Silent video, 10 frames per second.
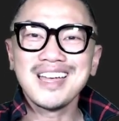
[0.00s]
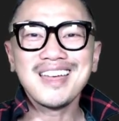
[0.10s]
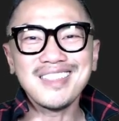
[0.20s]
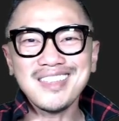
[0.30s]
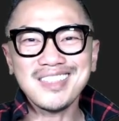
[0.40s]

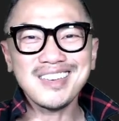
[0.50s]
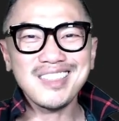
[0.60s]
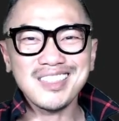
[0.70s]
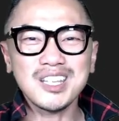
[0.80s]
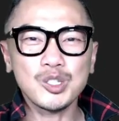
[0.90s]
They think
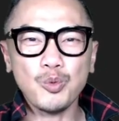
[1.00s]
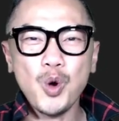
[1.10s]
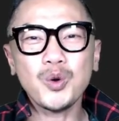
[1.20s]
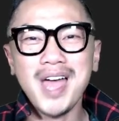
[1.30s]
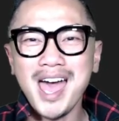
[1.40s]
things
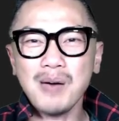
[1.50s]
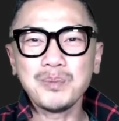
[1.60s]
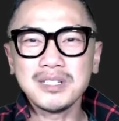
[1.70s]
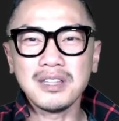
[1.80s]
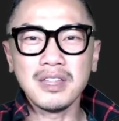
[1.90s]
won't happen
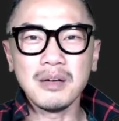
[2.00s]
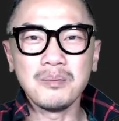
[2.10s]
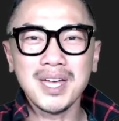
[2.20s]
to them